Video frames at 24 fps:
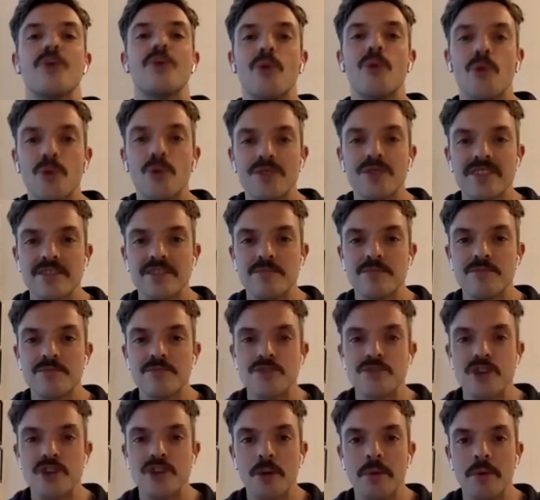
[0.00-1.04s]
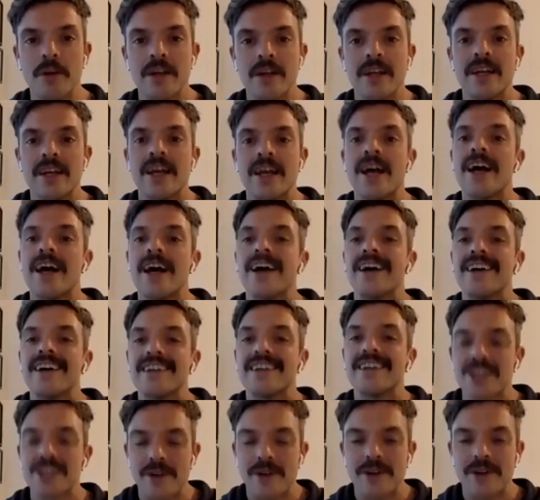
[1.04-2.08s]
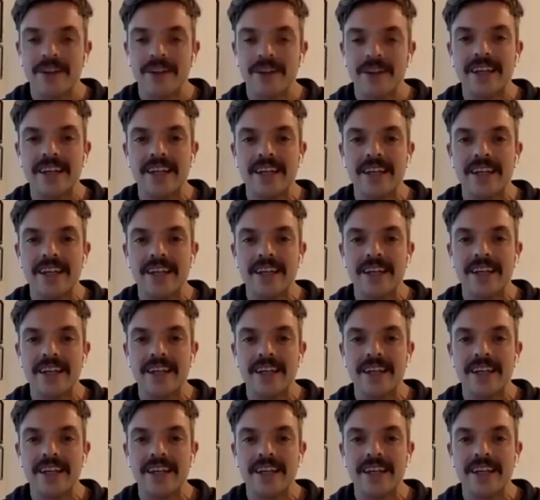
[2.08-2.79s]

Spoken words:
Awesome job. Turn around, lie down onto your